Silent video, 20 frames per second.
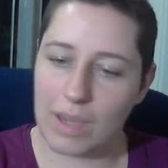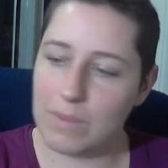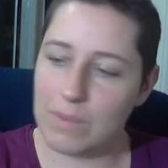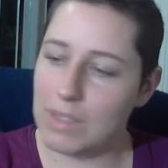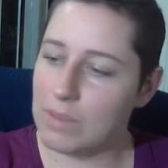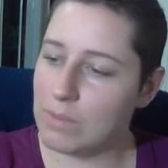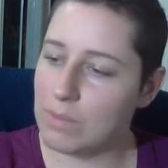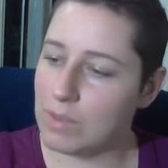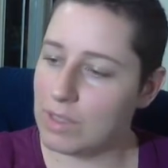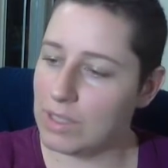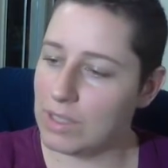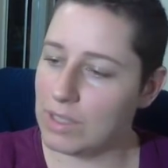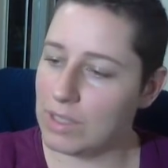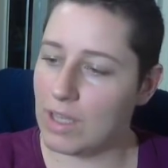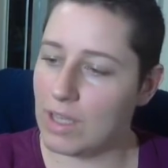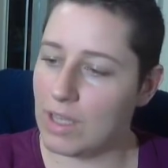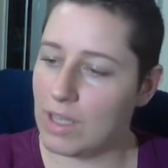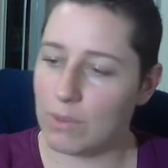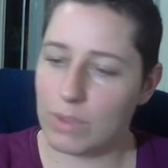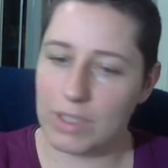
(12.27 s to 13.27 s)
I mean, I'm really
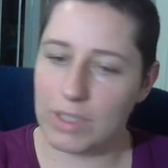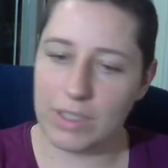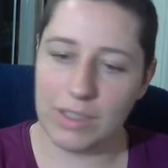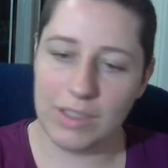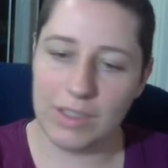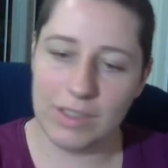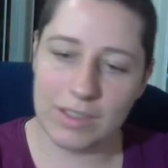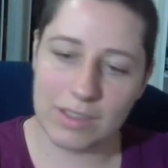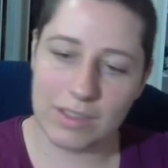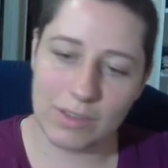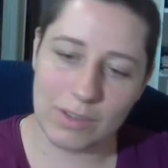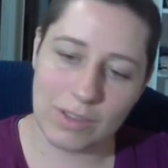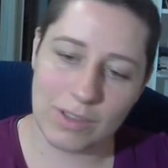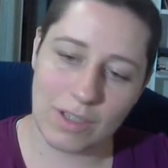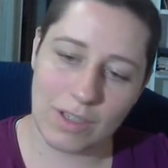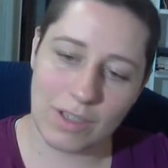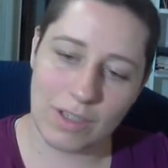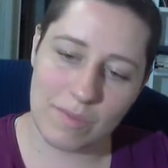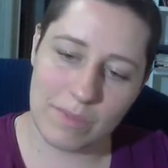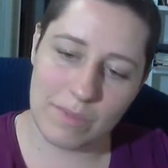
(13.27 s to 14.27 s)
long-winded, so it's
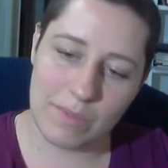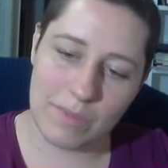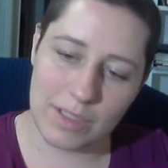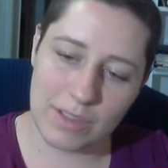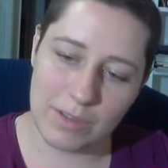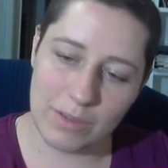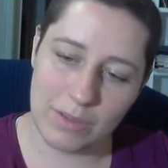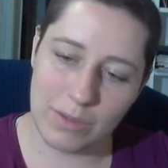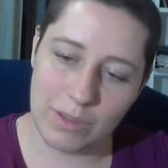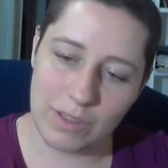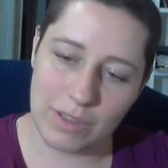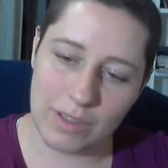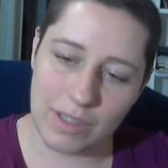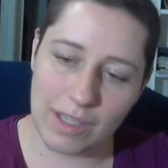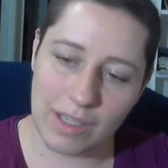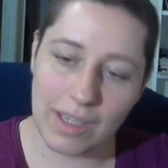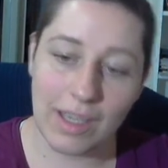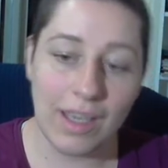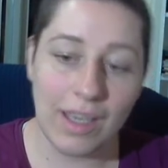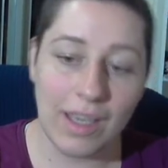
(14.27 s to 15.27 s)
hard for me to do a quick
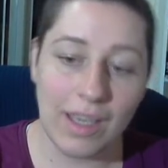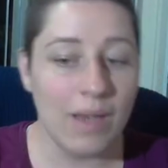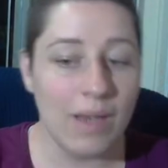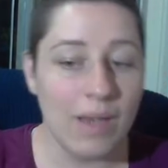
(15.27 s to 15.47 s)
thing,